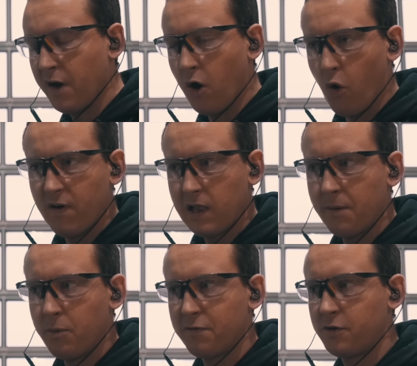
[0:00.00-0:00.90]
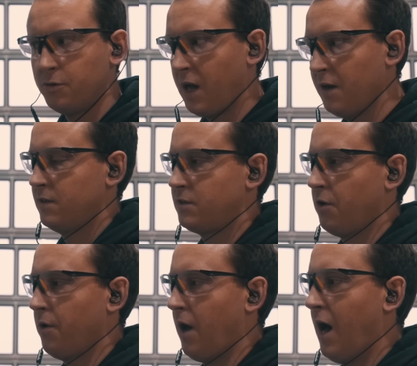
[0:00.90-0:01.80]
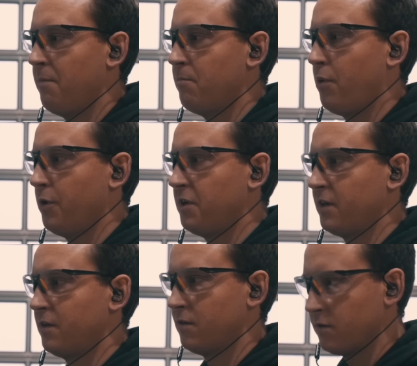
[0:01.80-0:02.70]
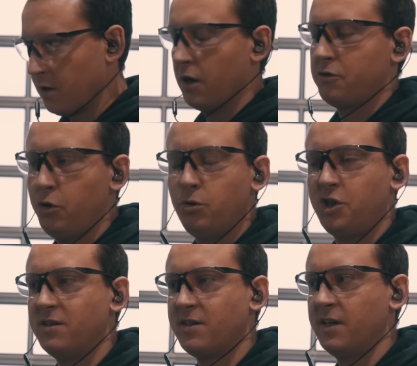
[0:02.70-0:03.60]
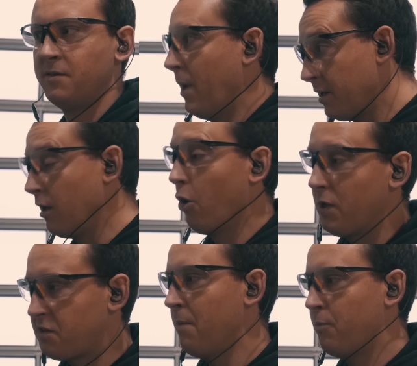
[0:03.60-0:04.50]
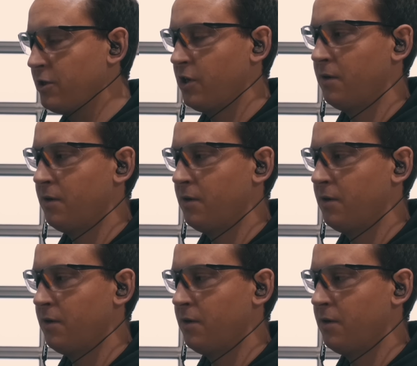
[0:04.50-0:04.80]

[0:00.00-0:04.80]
an overlap of 2 knives. So I'm putting 2 sheets in at a lower temperature,